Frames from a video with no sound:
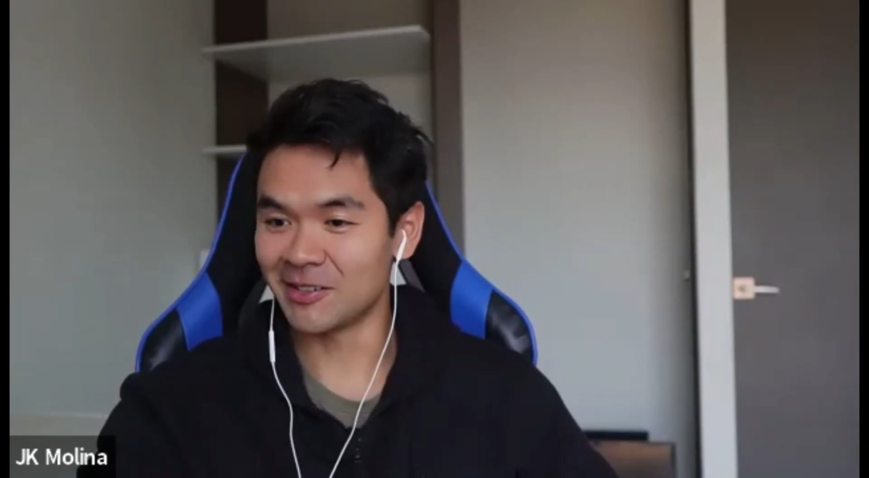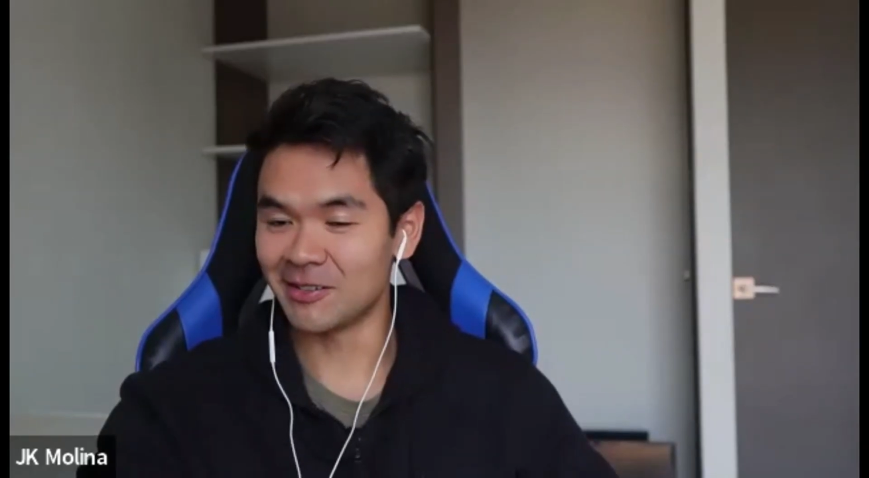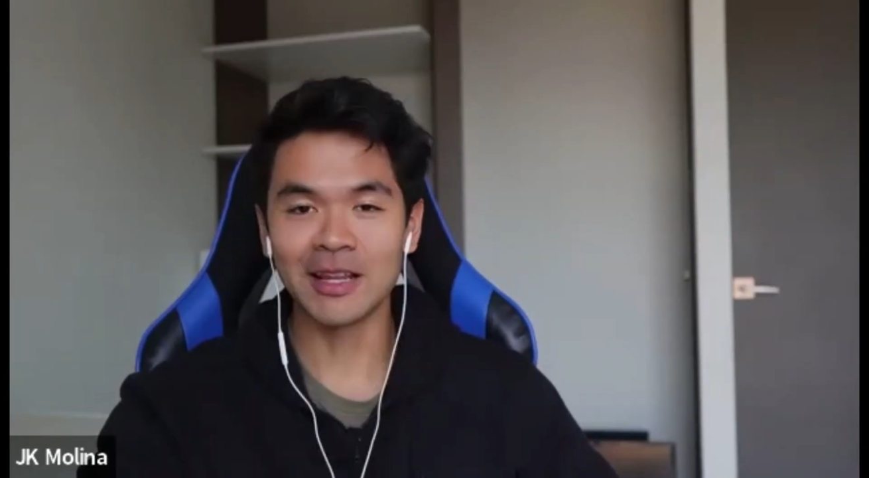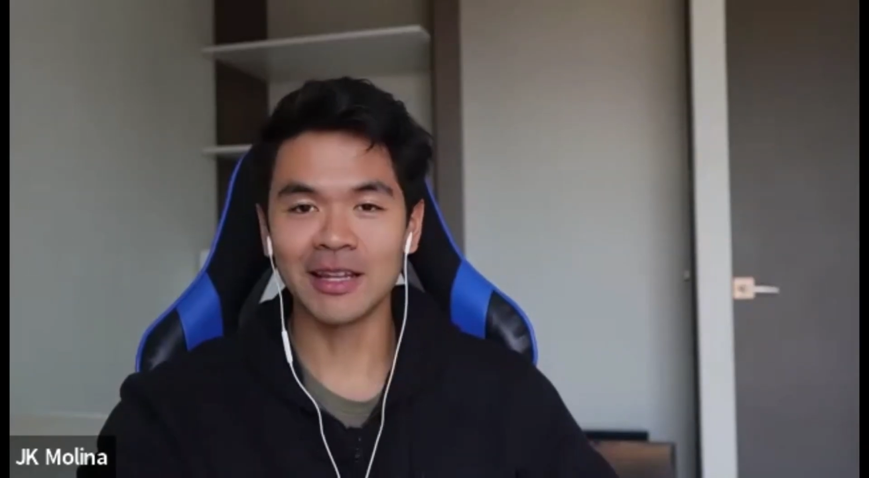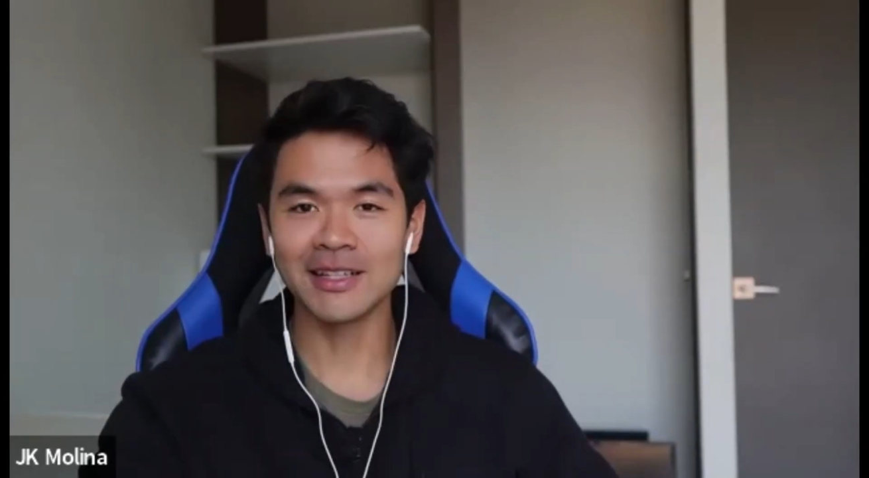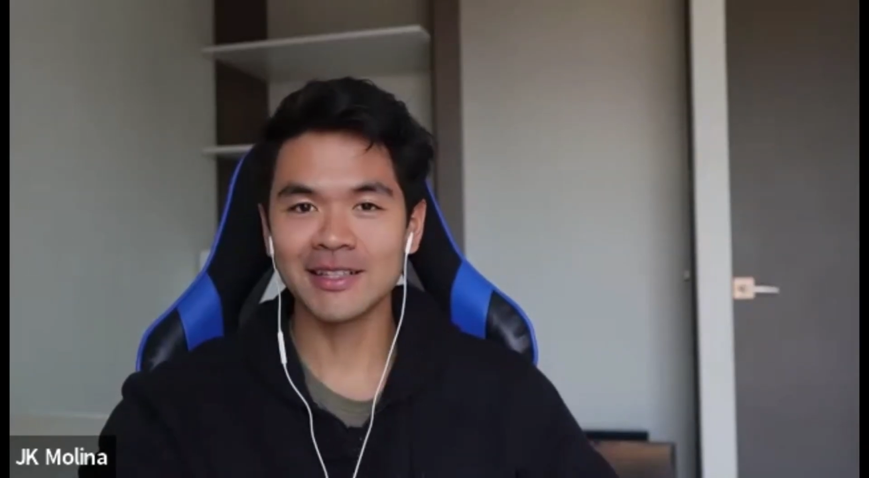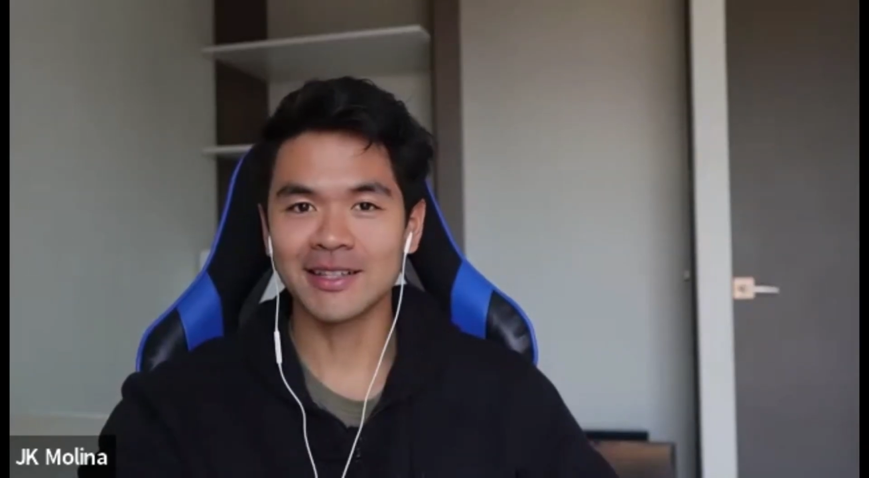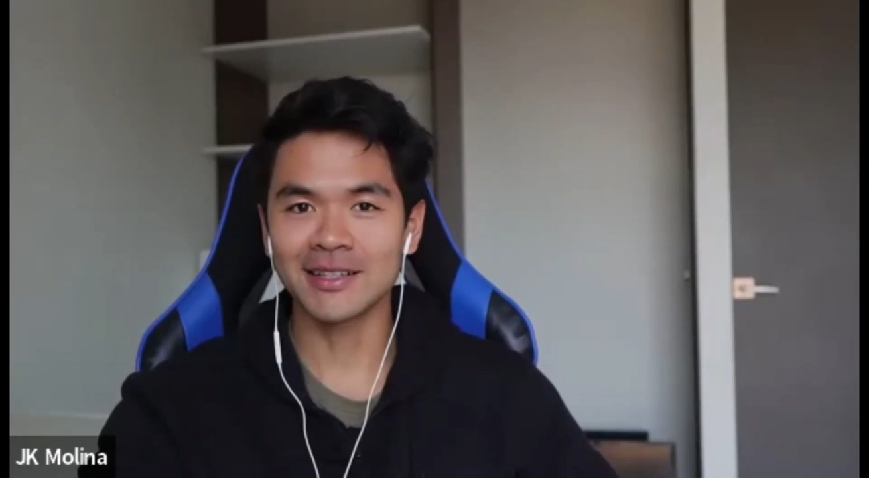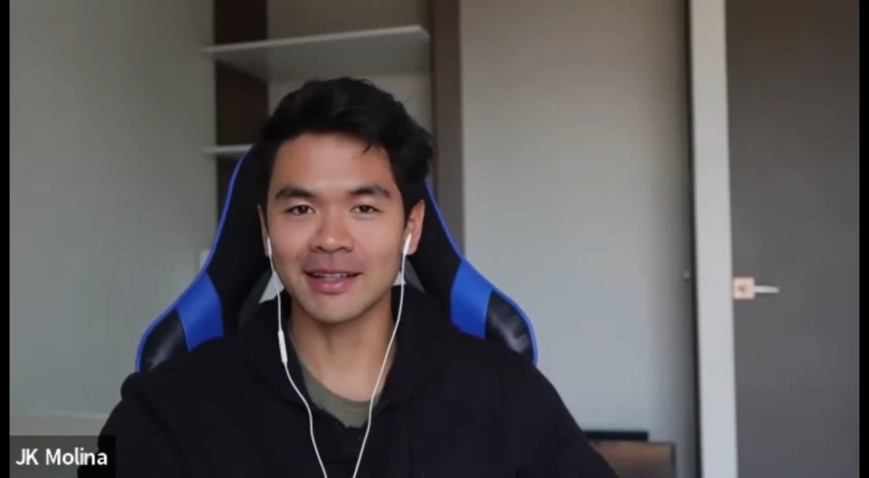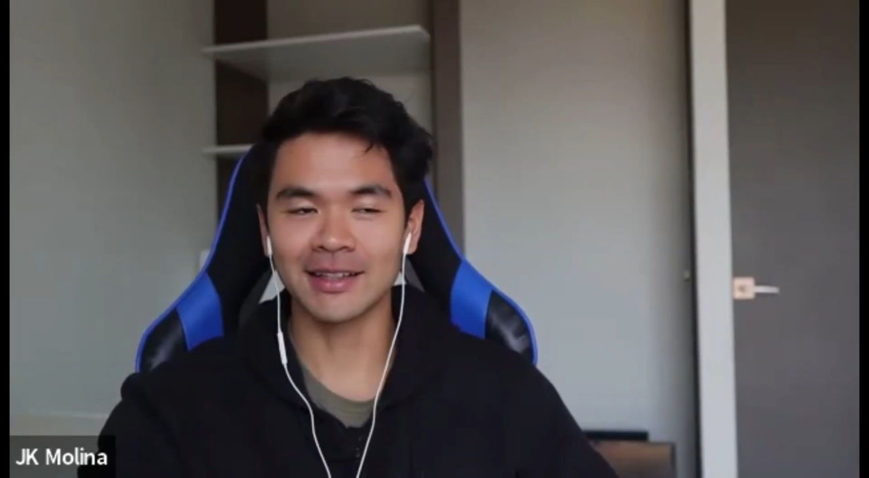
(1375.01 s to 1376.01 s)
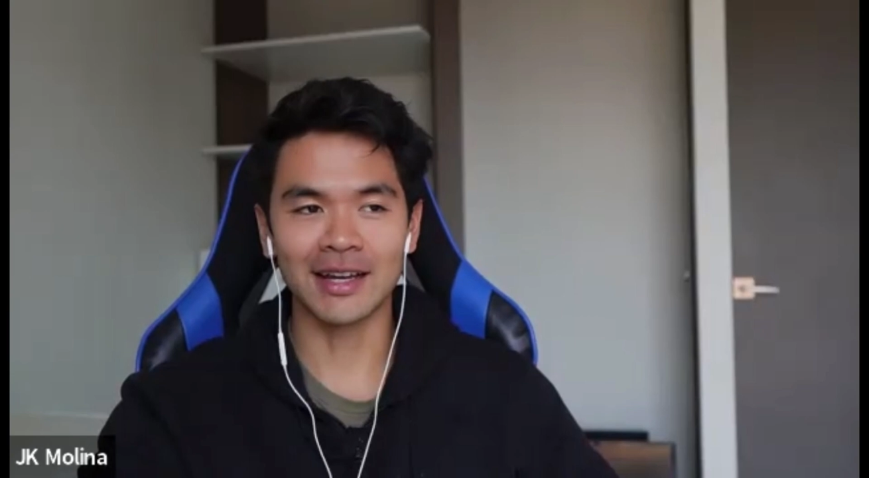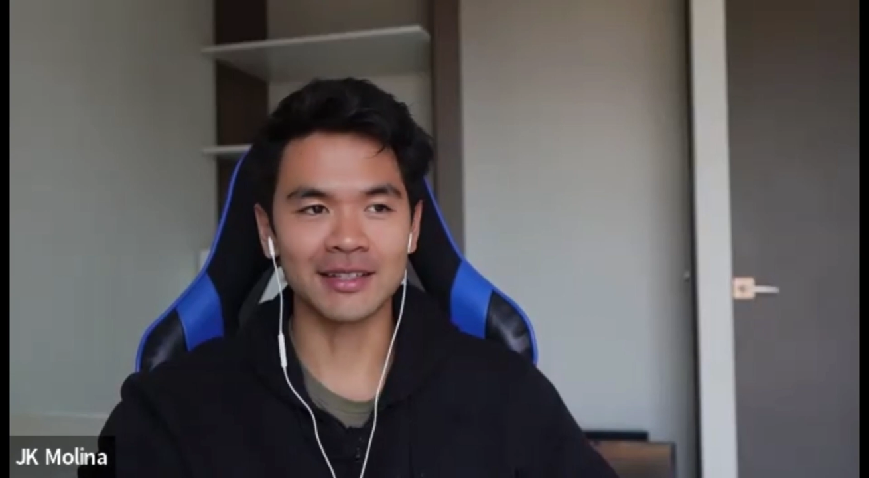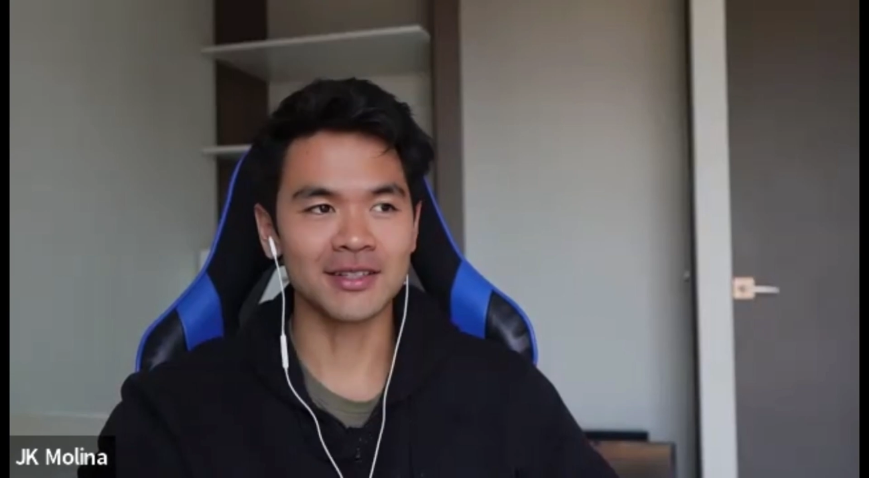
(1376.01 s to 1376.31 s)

Let's dissect that.